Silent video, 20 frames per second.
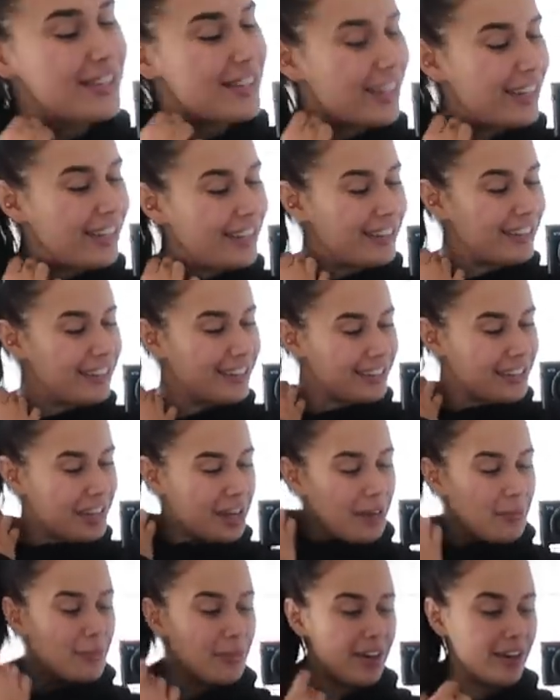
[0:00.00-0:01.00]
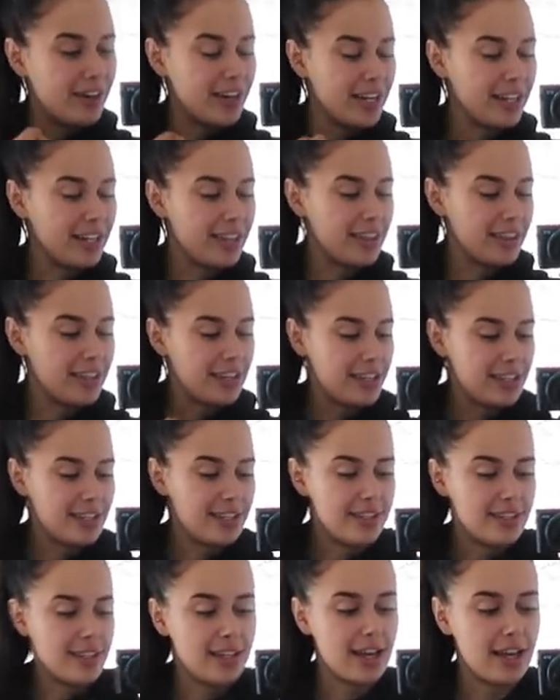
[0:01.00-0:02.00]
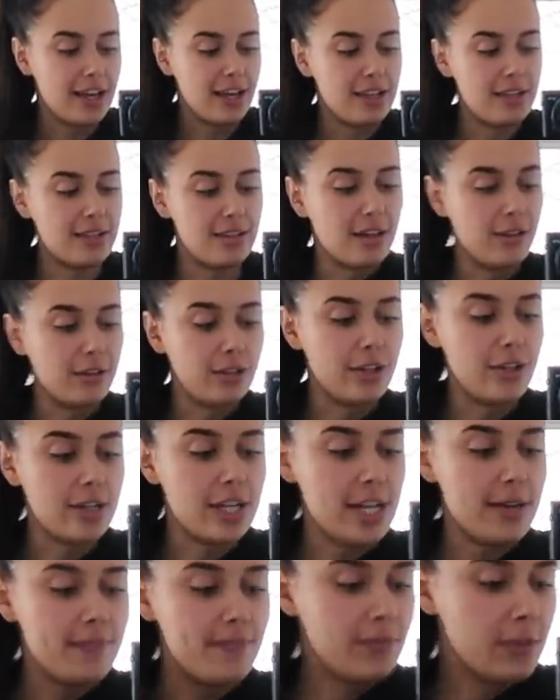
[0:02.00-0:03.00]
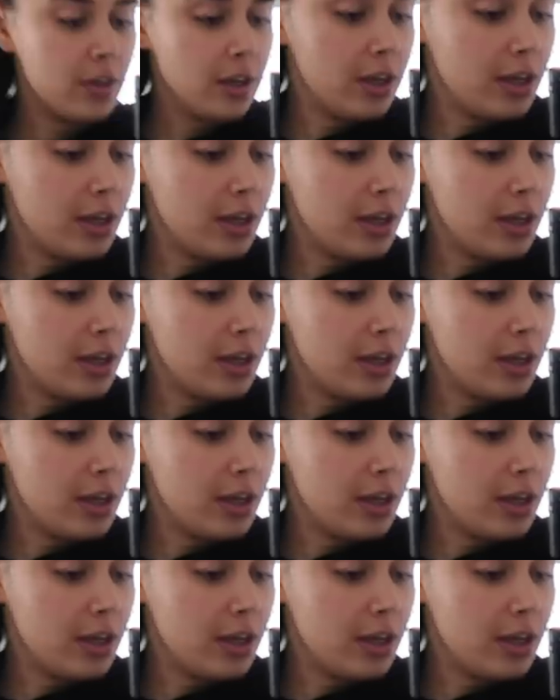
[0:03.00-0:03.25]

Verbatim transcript: So, I'm wearing this Zara hoodie